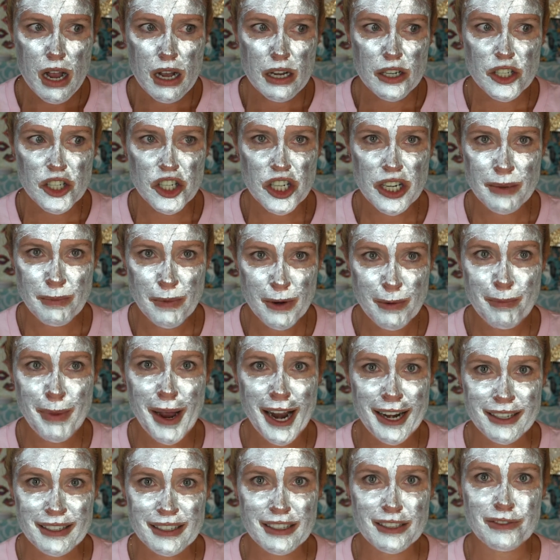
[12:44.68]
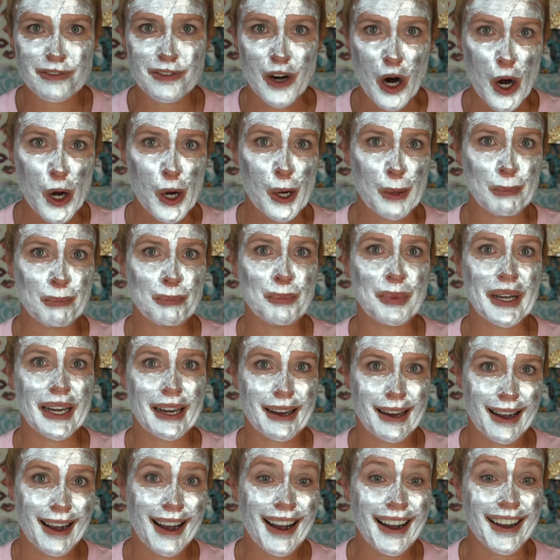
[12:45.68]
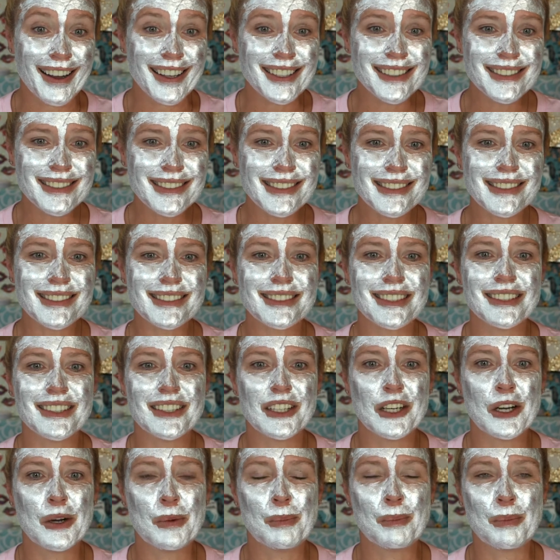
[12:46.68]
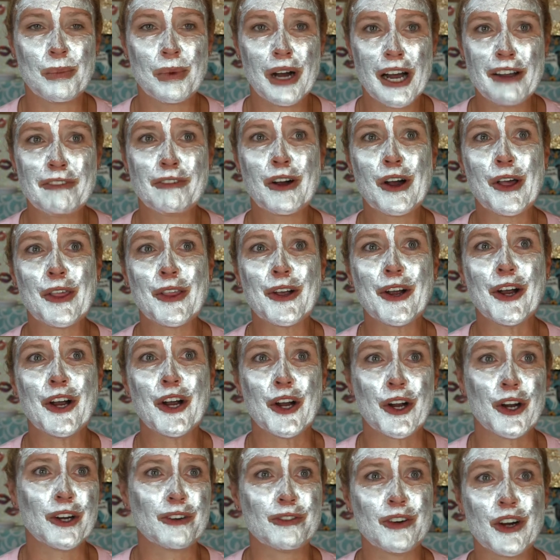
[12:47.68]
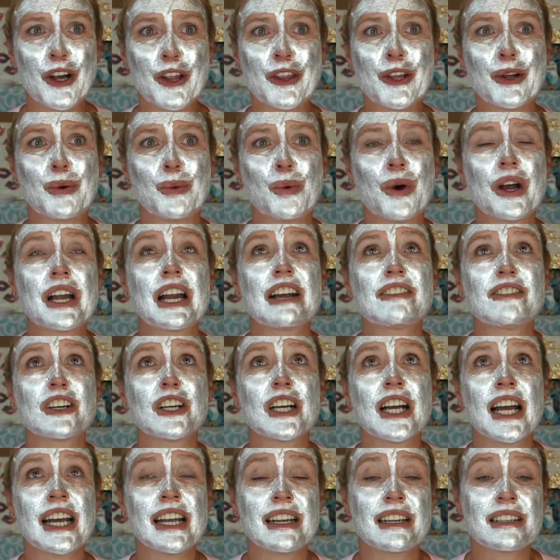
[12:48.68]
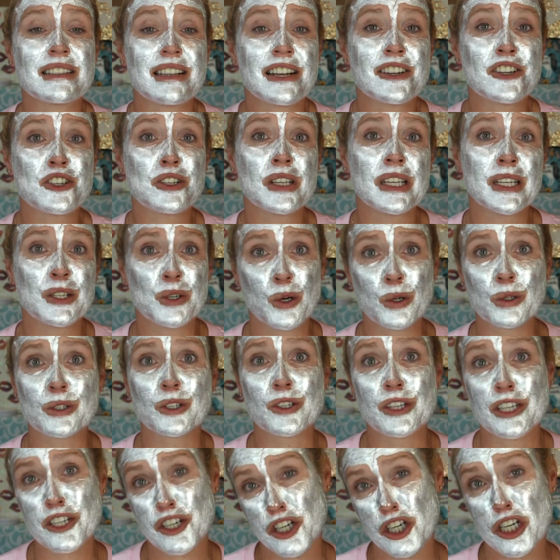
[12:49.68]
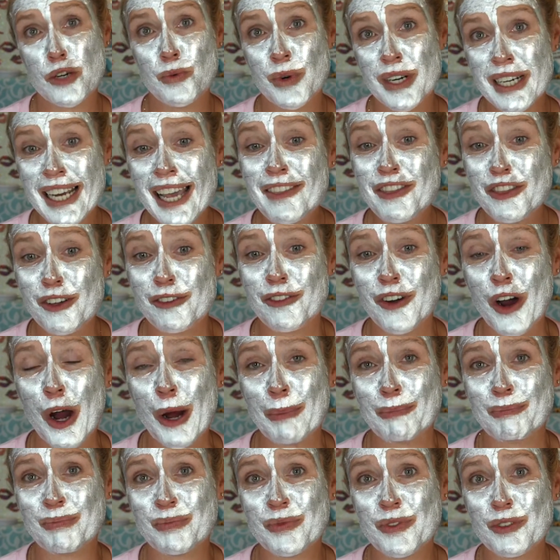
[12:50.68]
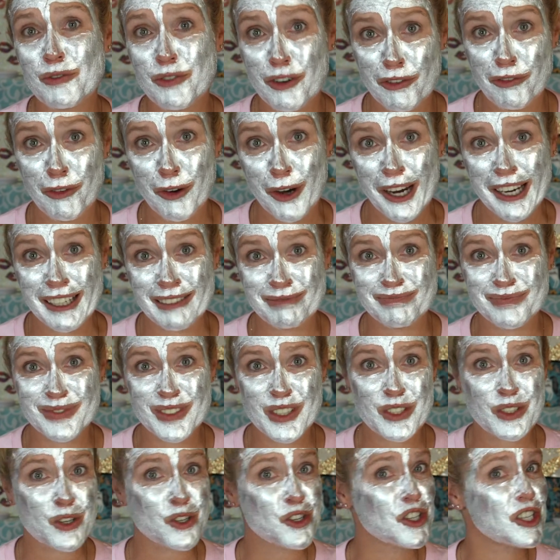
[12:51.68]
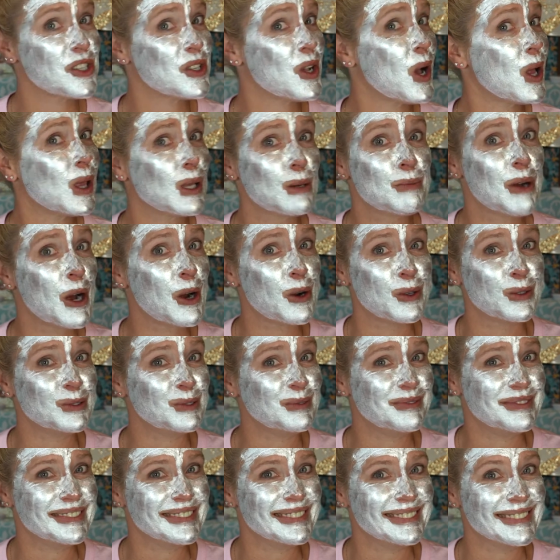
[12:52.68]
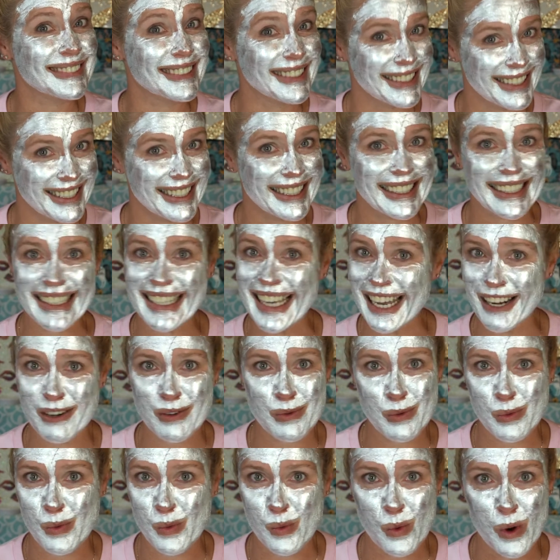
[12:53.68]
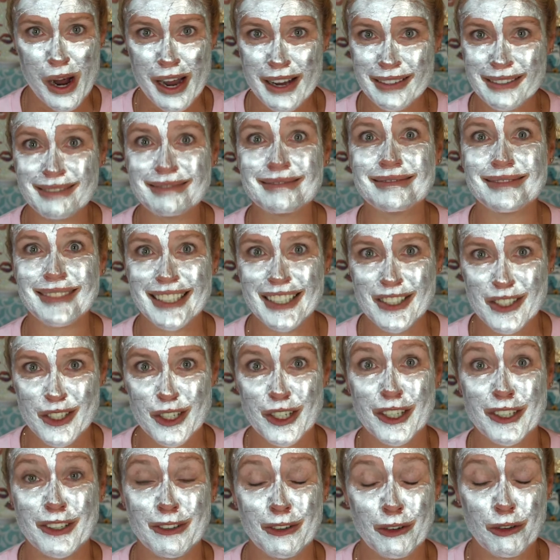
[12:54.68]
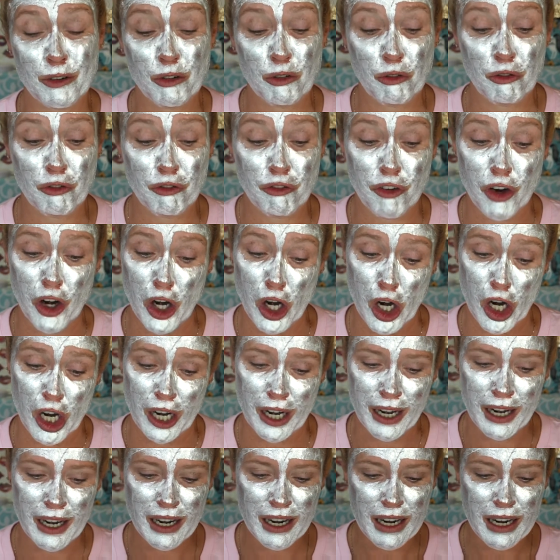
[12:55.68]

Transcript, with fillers: she moved back to the farm because my father, her father, whatever, had essentially told her that she would get the farm for free. So she's all about getting what is good for her.